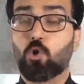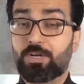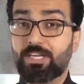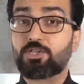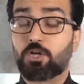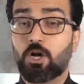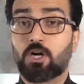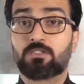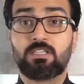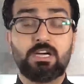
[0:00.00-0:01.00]
On each
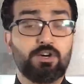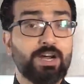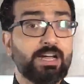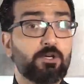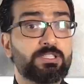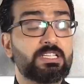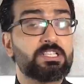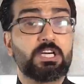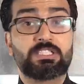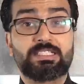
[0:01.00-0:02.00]
card, record the
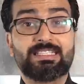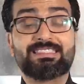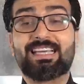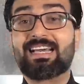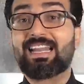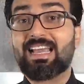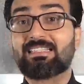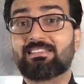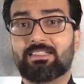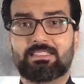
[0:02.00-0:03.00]
start date and
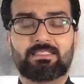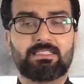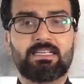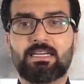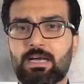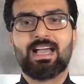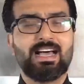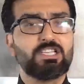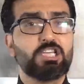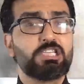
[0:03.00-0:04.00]
end date.
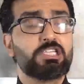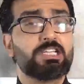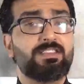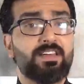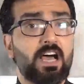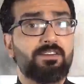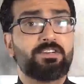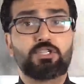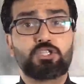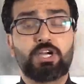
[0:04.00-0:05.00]
Assess the
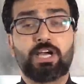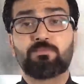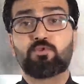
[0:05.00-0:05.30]
average time